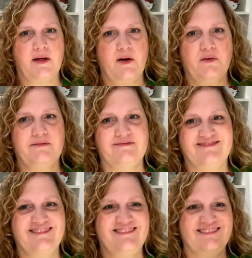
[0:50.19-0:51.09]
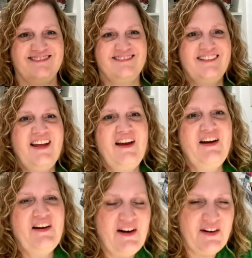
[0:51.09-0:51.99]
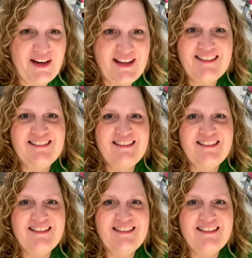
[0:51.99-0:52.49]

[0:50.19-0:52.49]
go. All right.